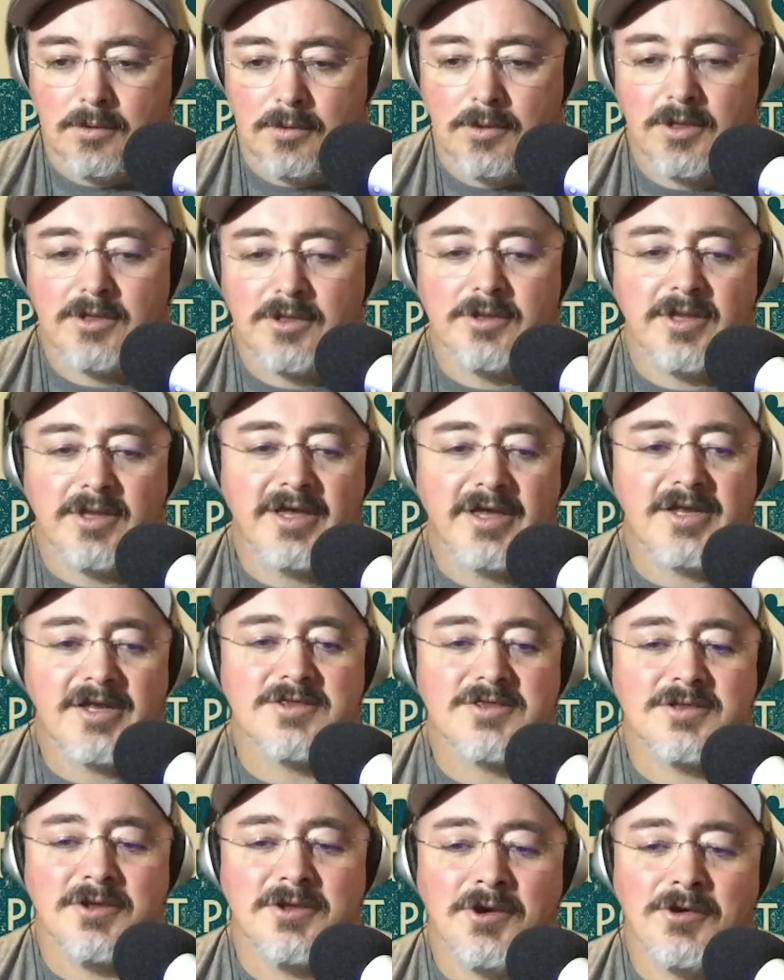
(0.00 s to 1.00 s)
Well, let
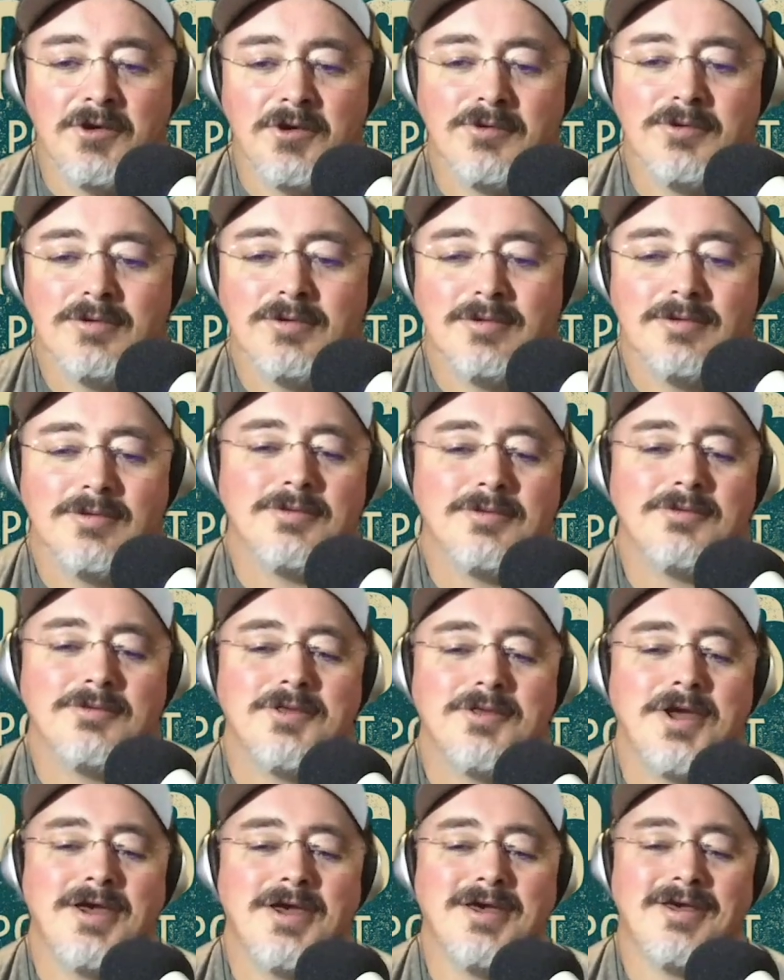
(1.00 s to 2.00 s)
us know.
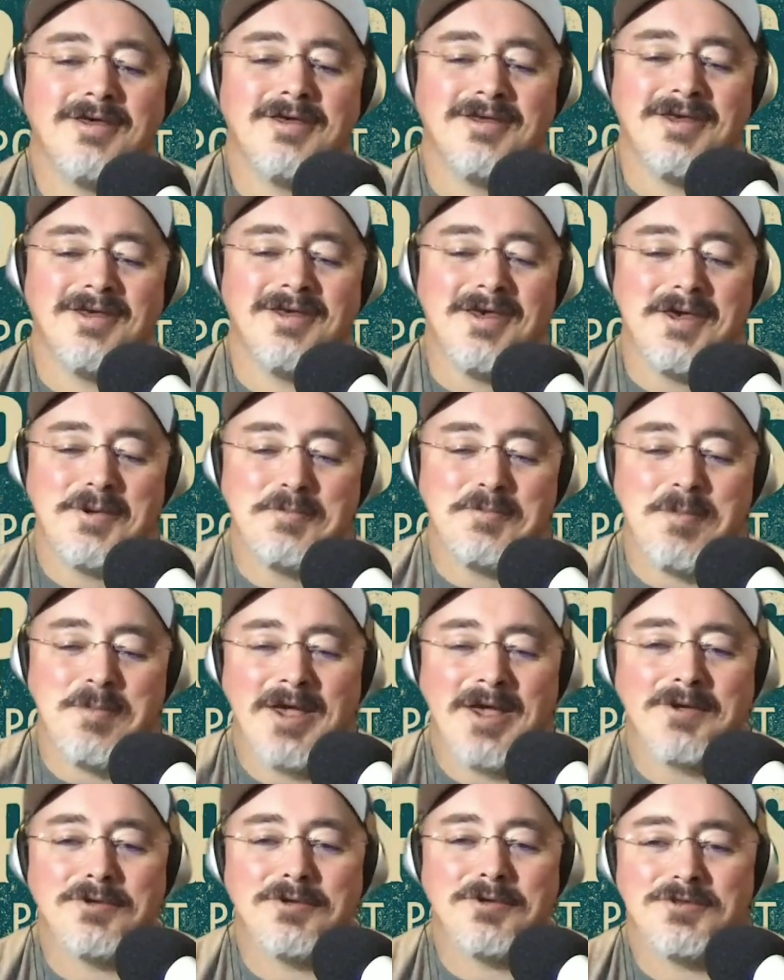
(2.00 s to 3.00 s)

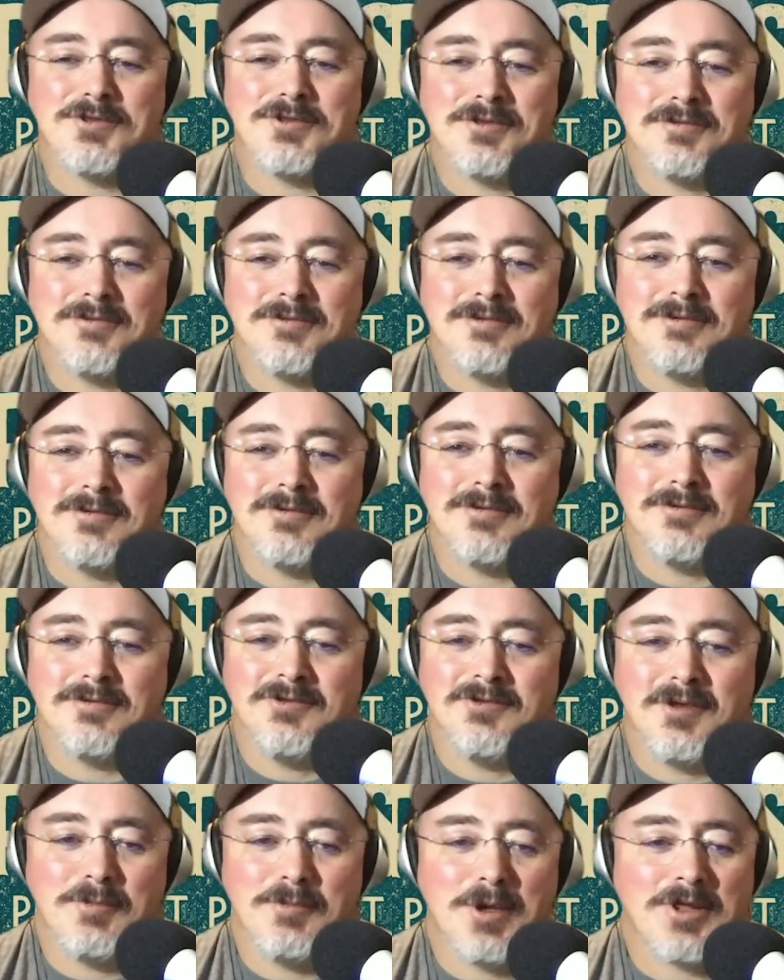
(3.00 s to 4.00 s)
Michael's
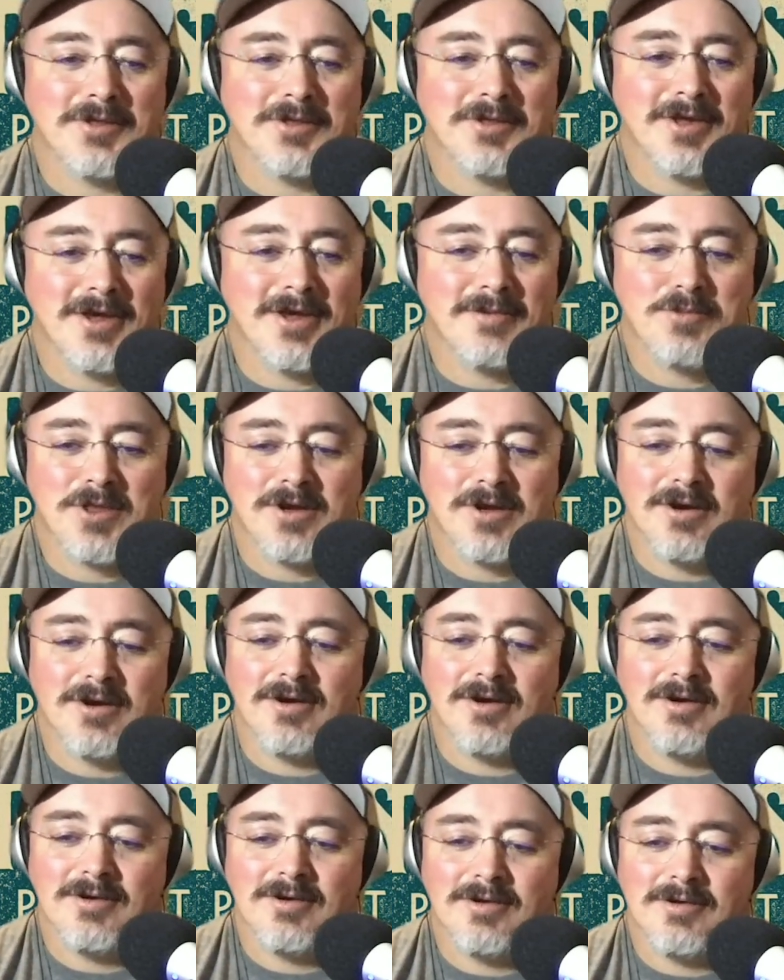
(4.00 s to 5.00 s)
typically up
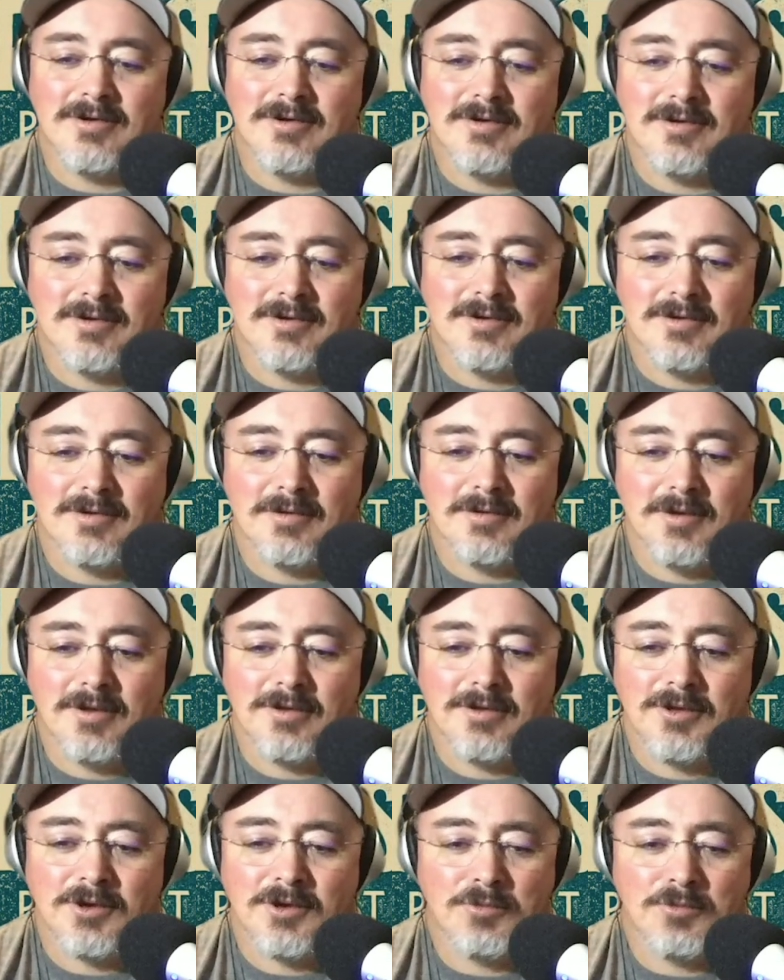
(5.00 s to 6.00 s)
there,
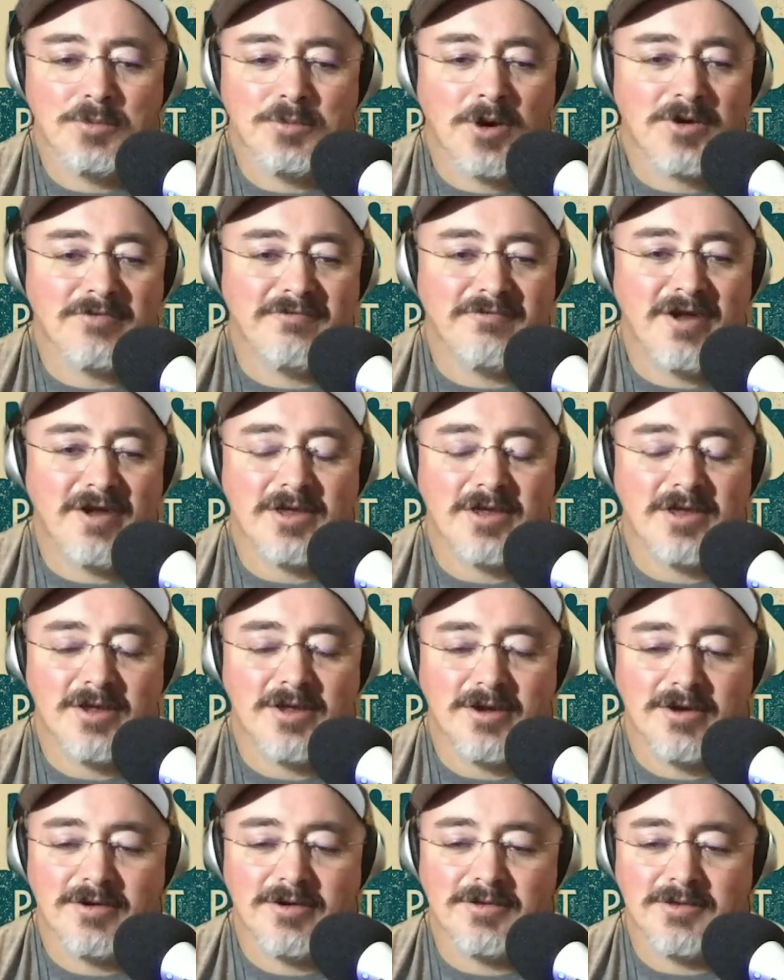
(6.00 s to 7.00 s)
part of every
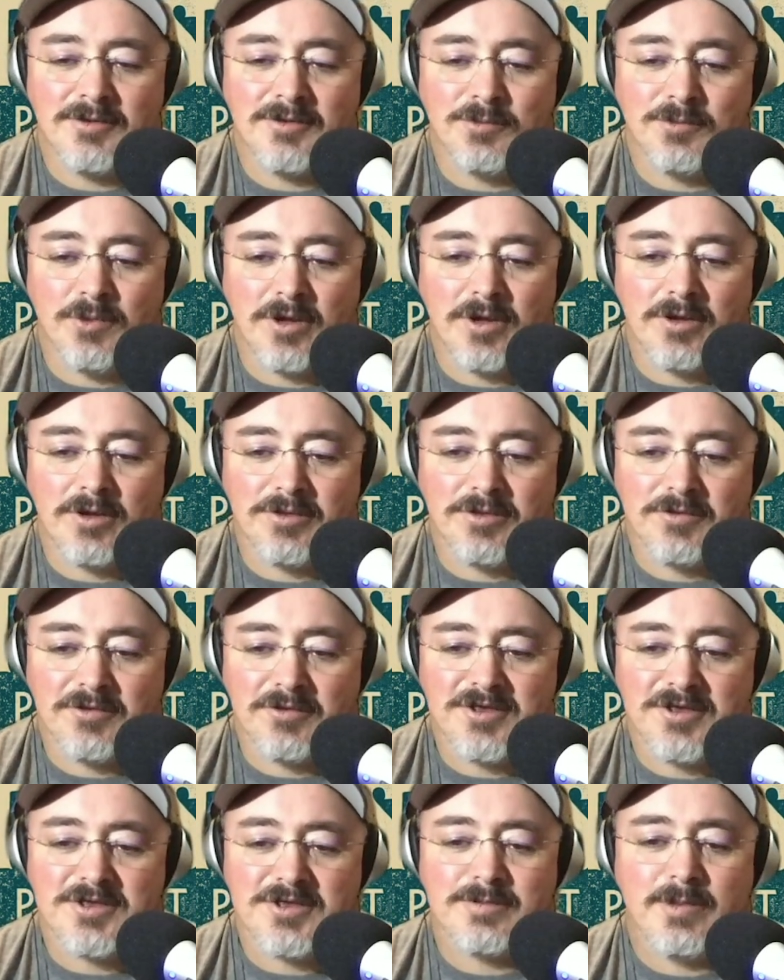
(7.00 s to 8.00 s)
year, and then we all
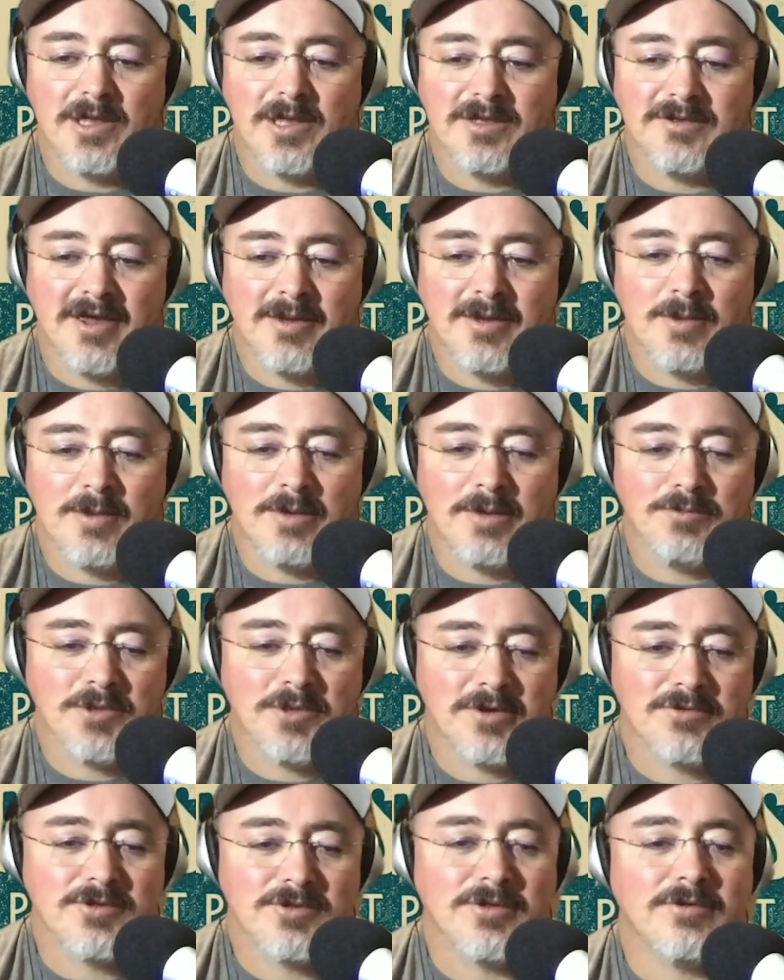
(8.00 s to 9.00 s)
three spend time up
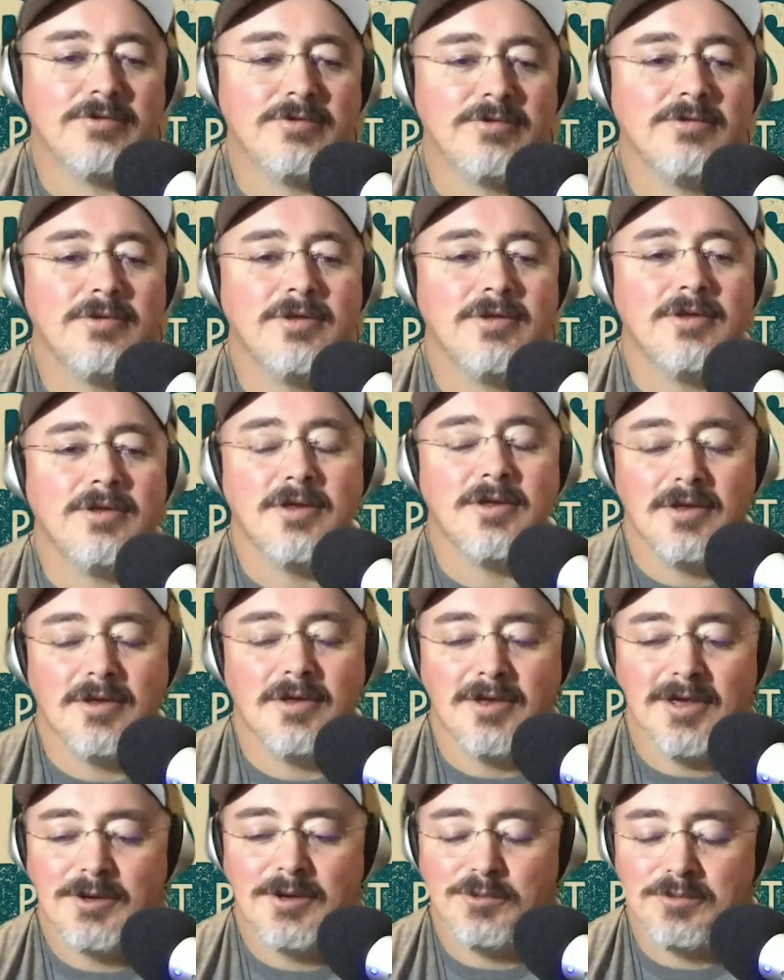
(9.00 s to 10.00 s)
there, so
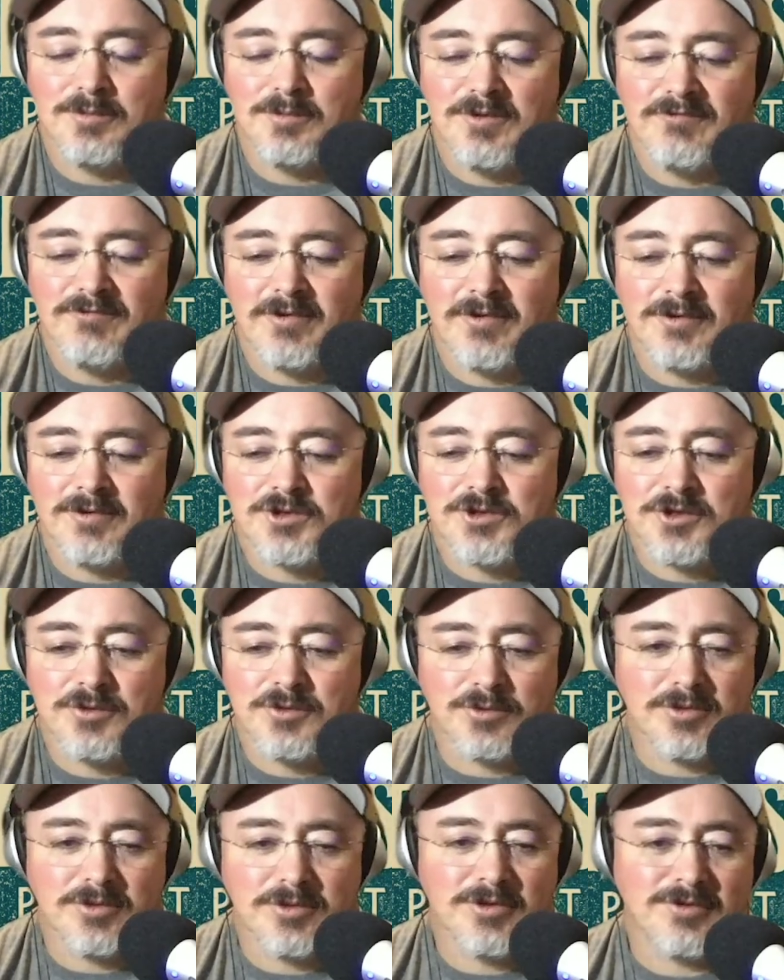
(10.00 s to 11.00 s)
it would be fun to
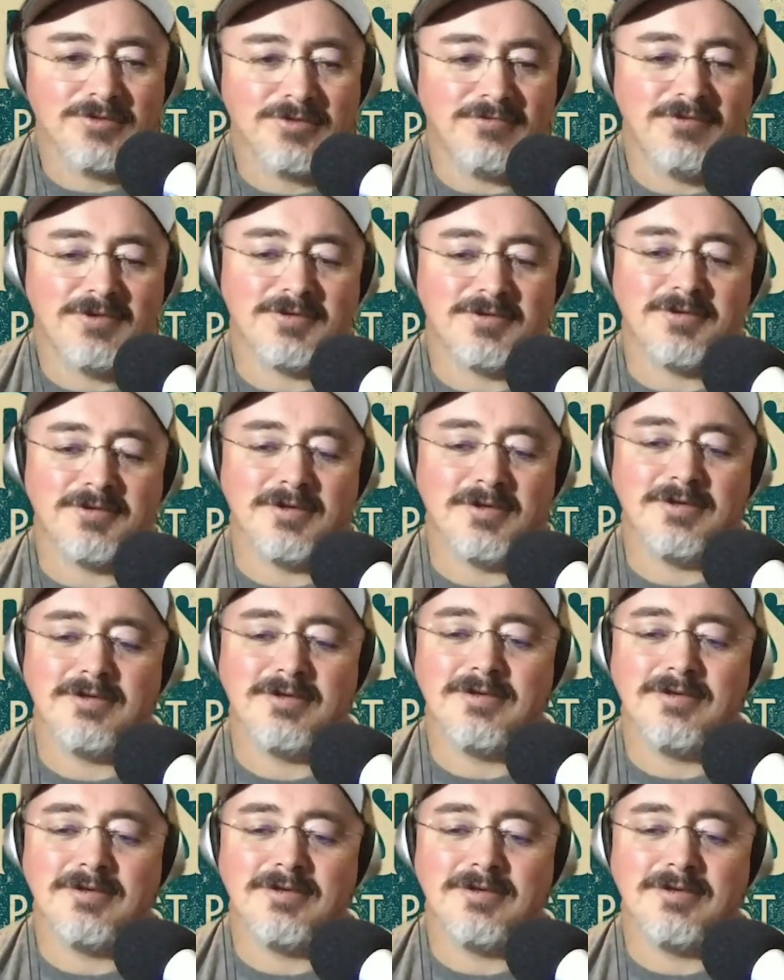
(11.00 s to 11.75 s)
shoot with you in the field.